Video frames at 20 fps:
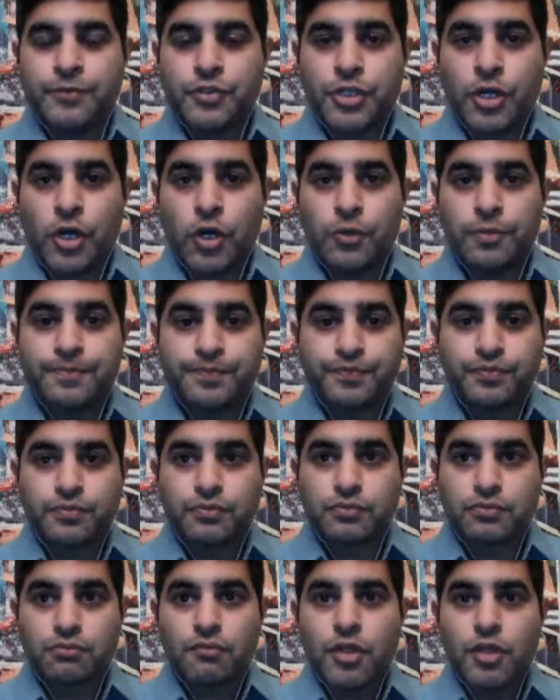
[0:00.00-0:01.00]
So
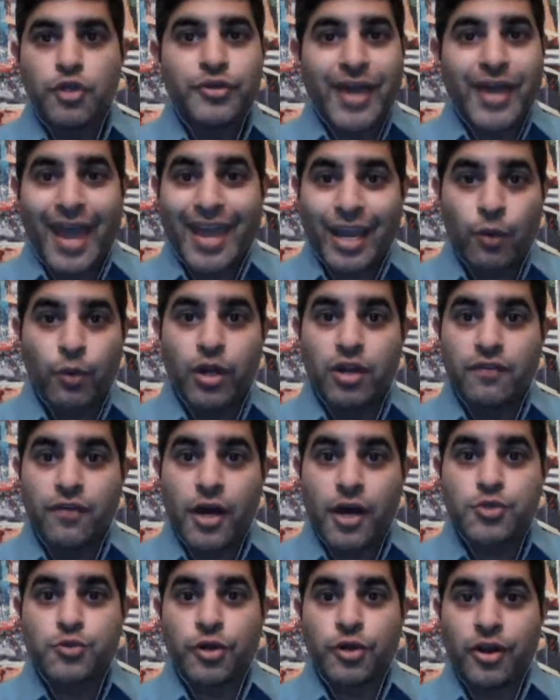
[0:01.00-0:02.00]
you can't get rid of
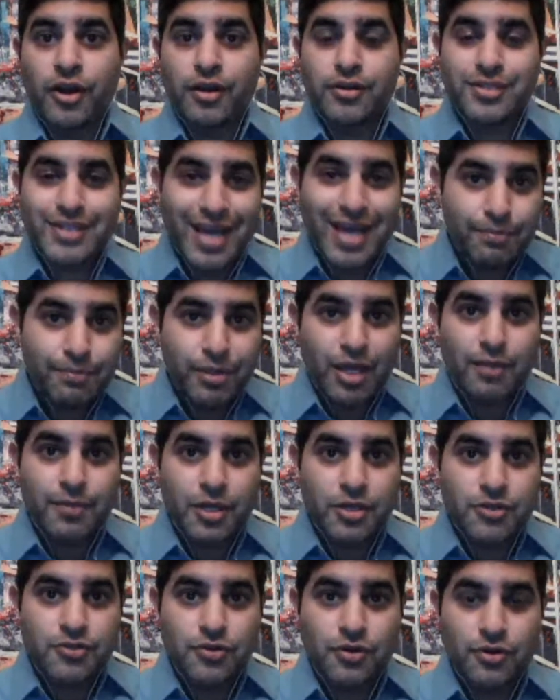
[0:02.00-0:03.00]
us. We're here at 10 p.m.
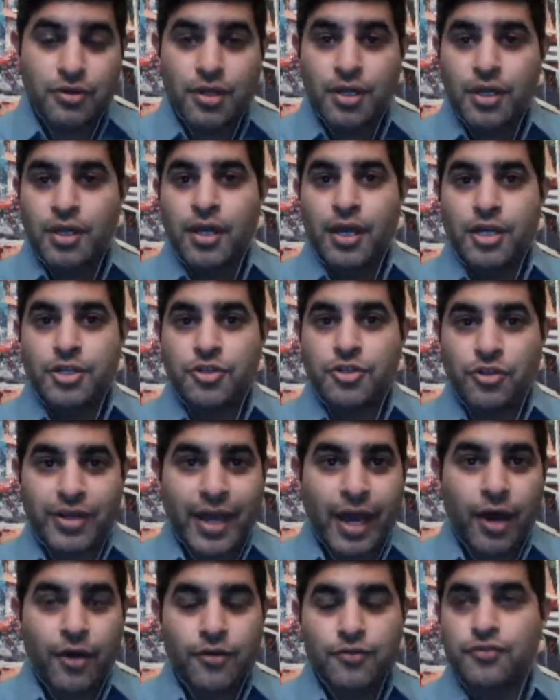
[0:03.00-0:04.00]
Eastern until the
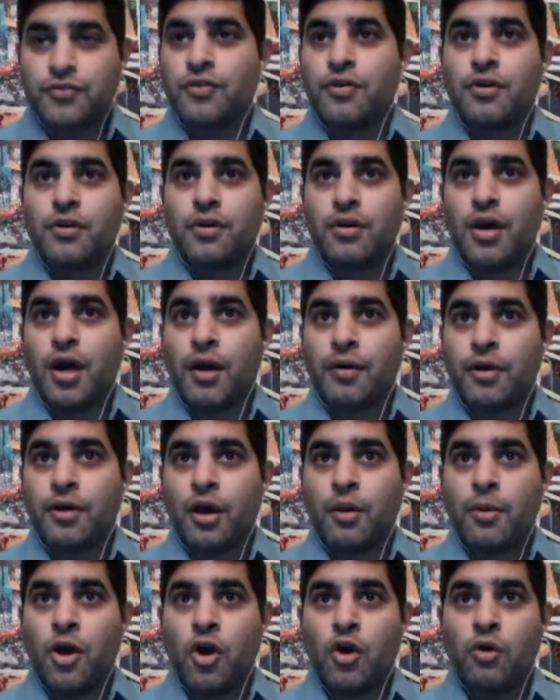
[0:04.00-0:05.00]
cows
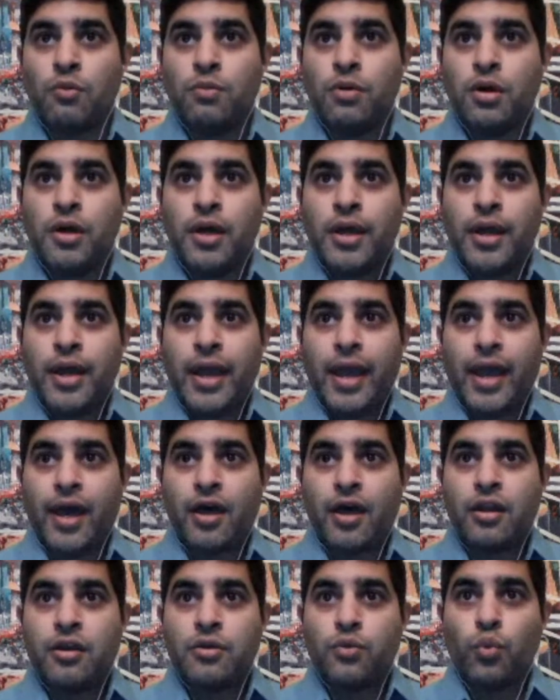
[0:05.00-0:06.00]
come home,
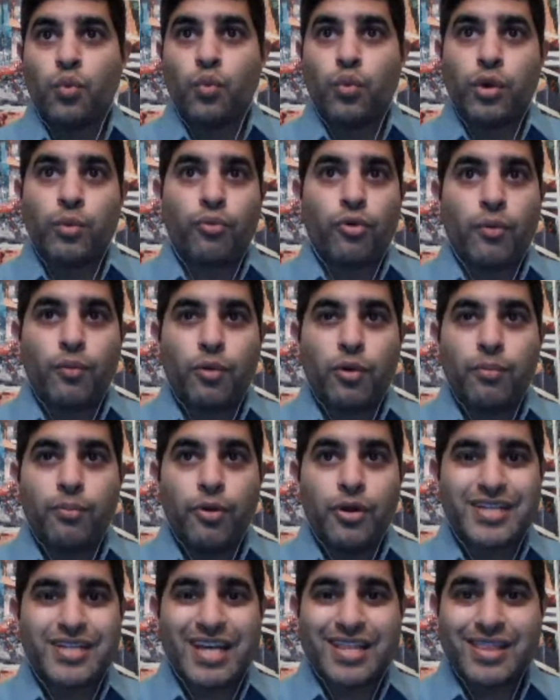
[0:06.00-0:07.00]
and we're
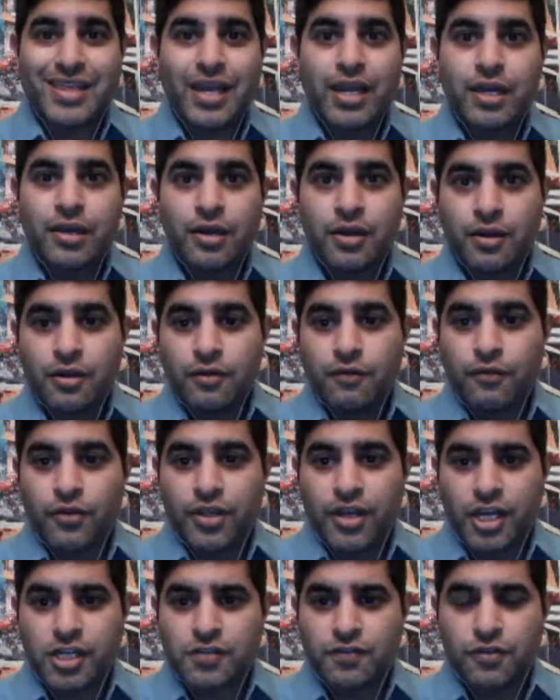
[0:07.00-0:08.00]
booked, I think, for
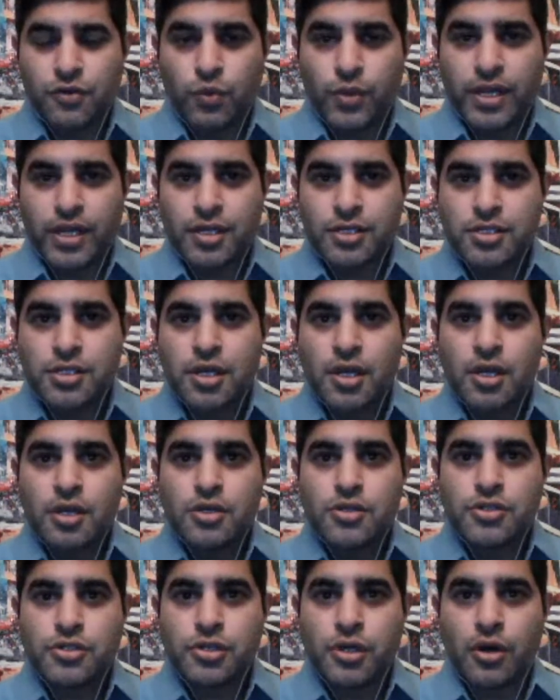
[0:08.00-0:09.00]
the next few weeks.
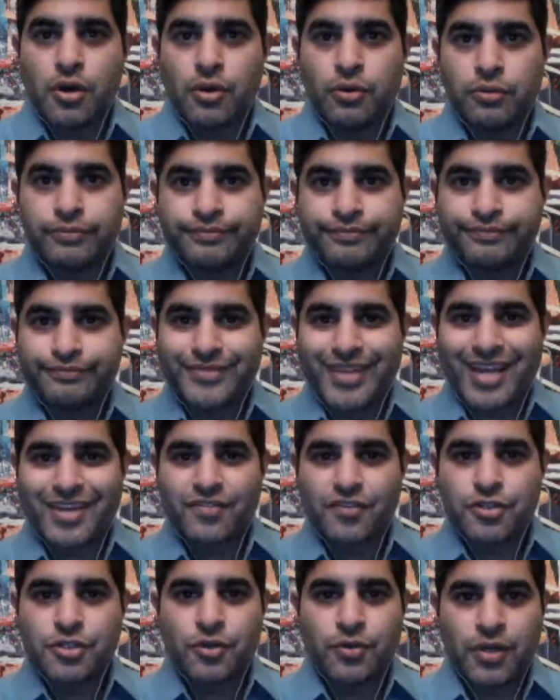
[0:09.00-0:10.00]
So thanks
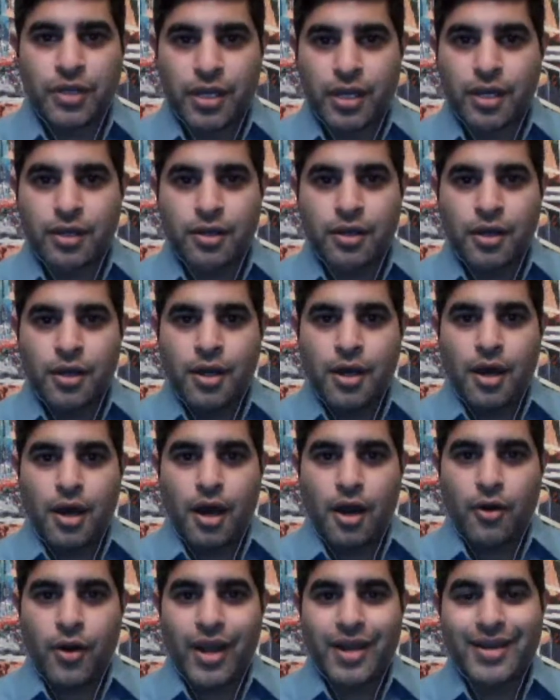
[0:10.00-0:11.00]
for tuning in.
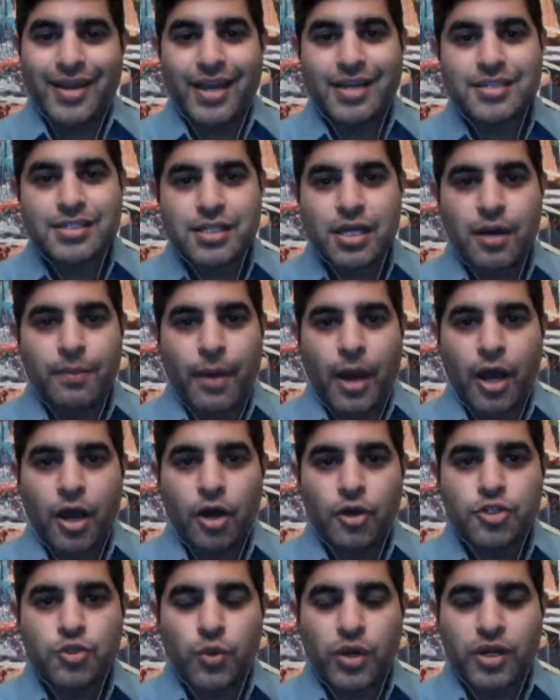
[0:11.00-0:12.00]
All right, next up, I
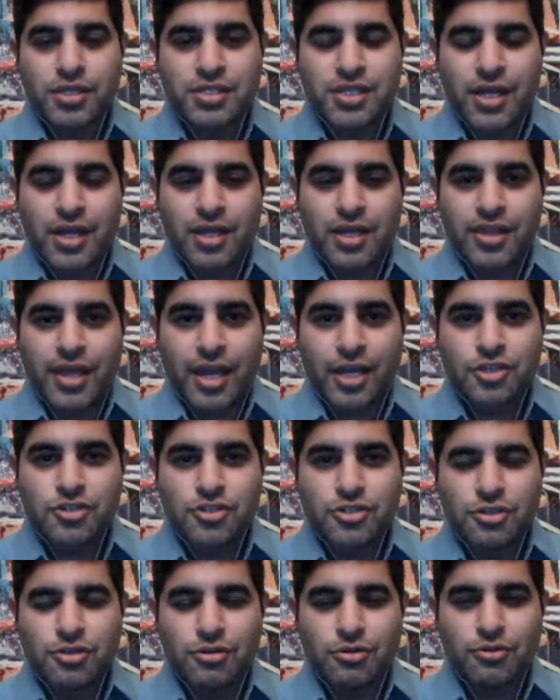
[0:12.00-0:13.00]
also want to say thanks
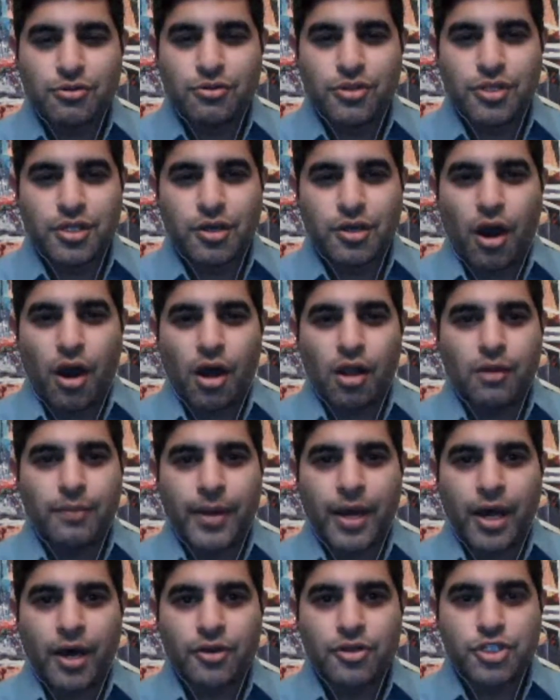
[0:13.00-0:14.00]
to the All
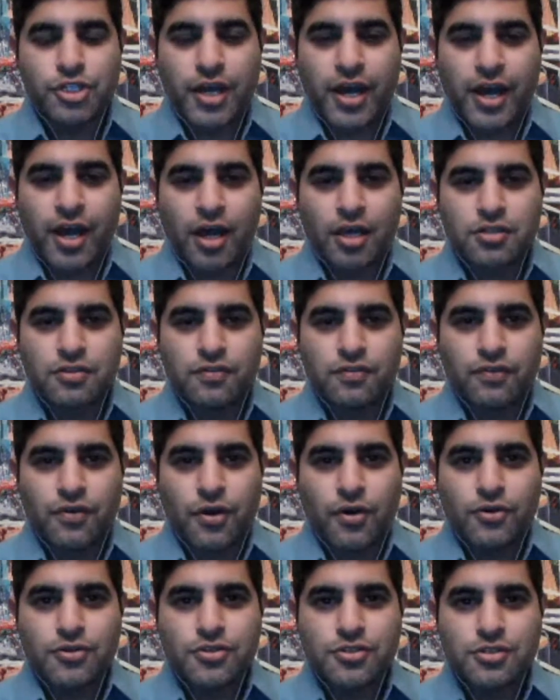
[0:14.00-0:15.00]
About Jazz
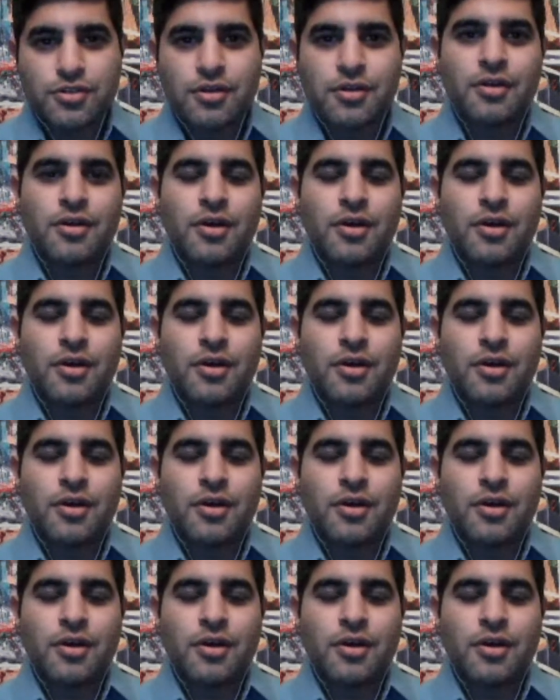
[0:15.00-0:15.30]
folks.